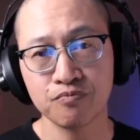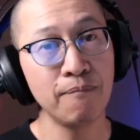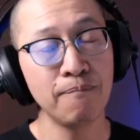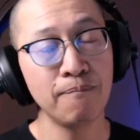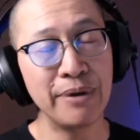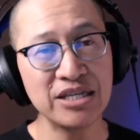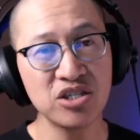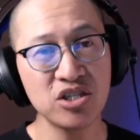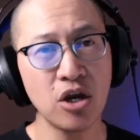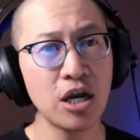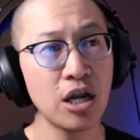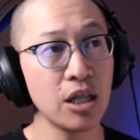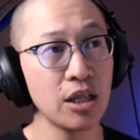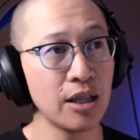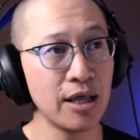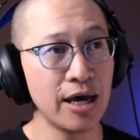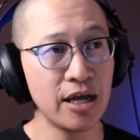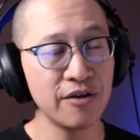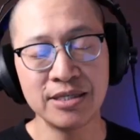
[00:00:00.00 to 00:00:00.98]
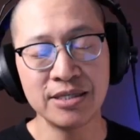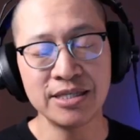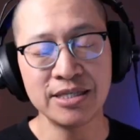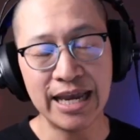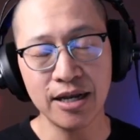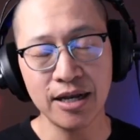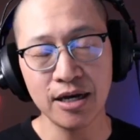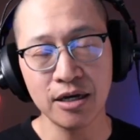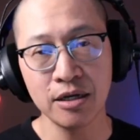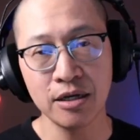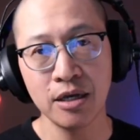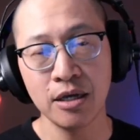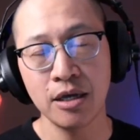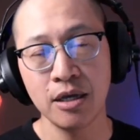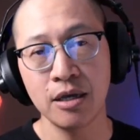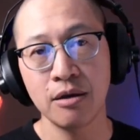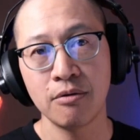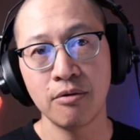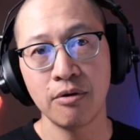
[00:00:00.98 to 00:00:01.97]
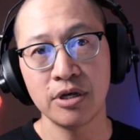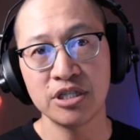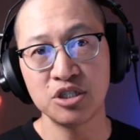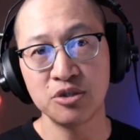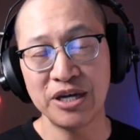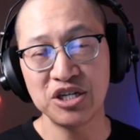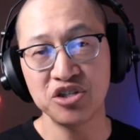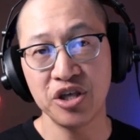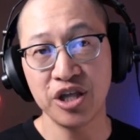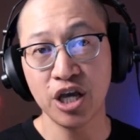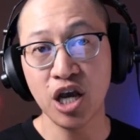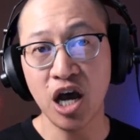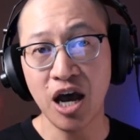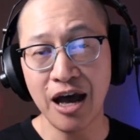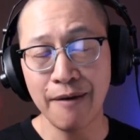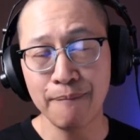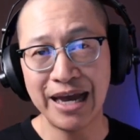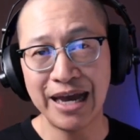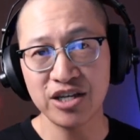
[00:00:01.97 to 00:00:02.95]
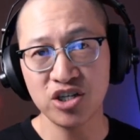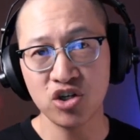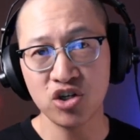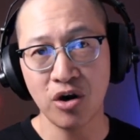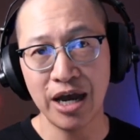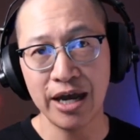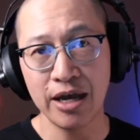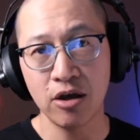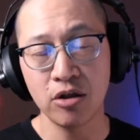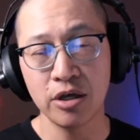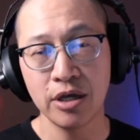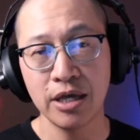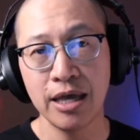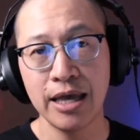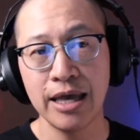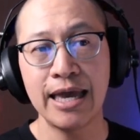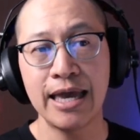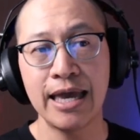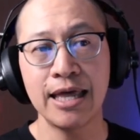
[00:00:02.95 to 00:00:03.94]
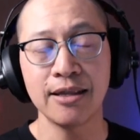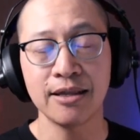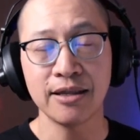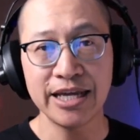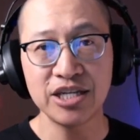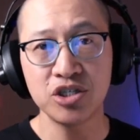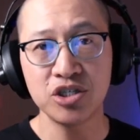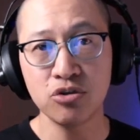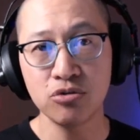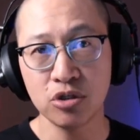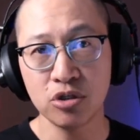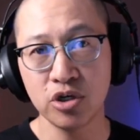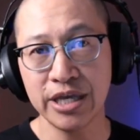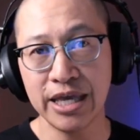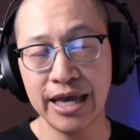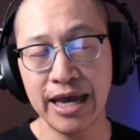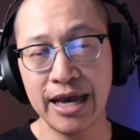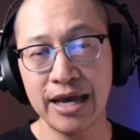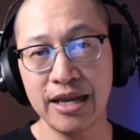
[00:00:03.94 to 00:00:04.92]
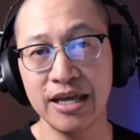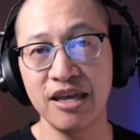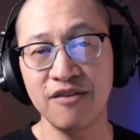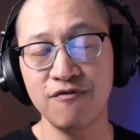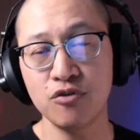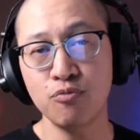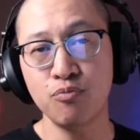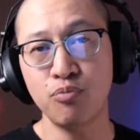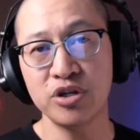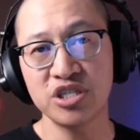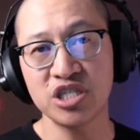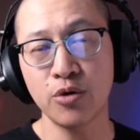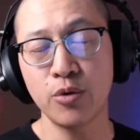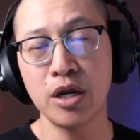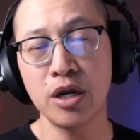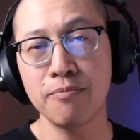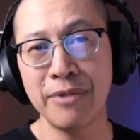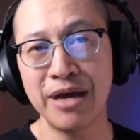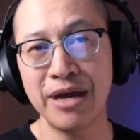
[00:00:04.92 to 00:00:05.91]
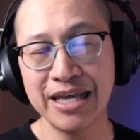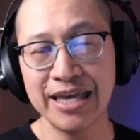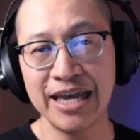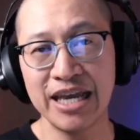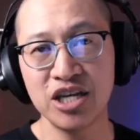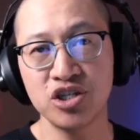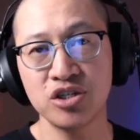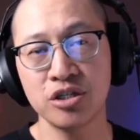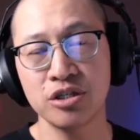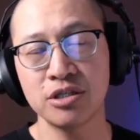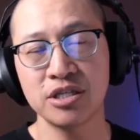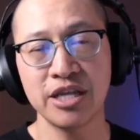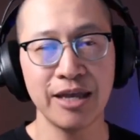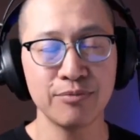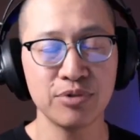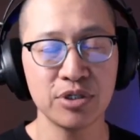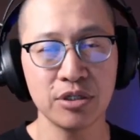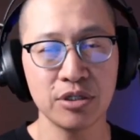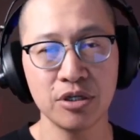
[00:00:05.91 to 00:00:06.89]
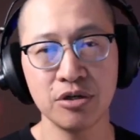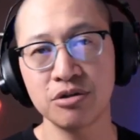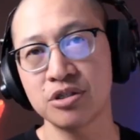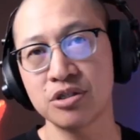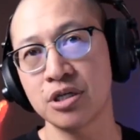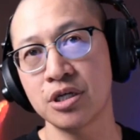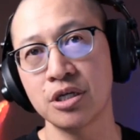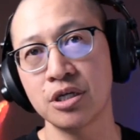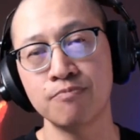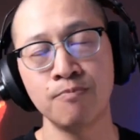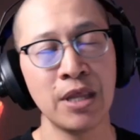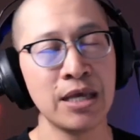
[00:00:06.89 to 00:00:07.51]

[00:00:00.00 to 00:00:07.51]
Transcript: Based on a lot of data, especially the combat trial, it lets you look at if you put someone on medications, tamsulosin,